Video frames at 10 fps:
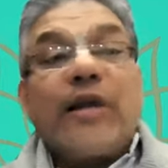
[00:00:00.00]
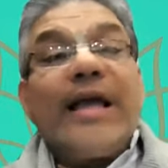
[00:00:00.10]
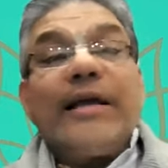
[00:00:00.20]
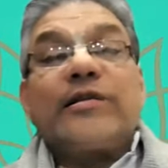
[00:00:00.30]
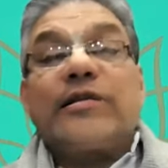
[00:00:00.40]

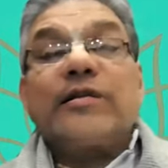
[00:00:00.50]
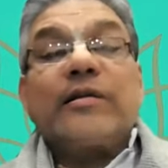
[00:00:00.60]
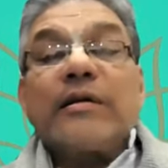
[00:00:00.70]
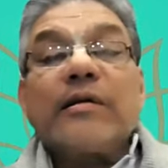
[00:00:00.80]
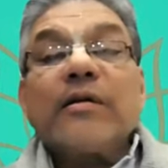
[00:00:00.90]
things.
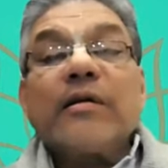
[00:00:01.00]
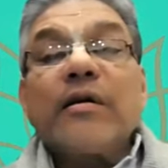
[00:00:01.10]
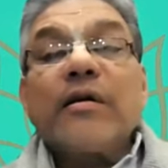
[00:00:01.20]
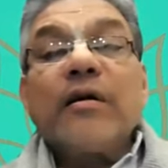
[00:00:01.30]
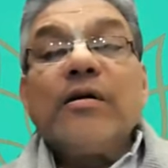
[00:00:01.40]

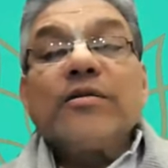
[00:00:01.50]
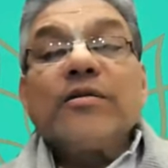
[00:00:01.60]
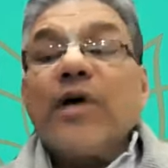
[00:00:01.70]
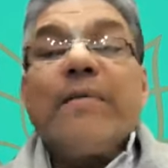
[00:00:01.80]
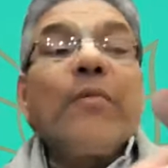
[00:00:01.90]

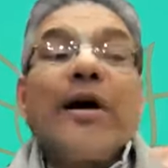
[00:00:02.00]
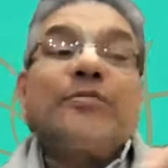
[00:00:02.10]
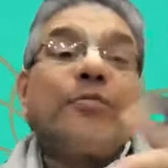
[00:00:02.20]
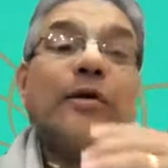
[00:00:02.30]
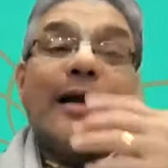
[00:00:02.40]
So I
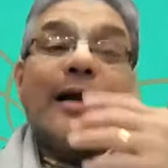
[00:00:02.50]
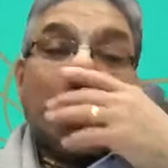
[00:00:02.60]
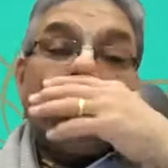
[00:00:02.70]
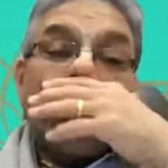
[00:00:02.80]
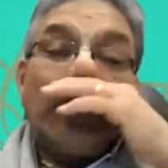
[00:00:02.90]
must
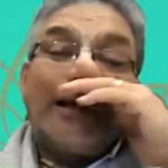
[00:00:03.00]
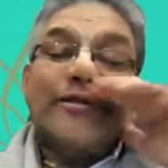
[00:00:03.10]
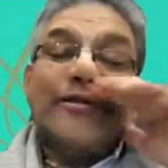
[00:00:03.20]
protect you because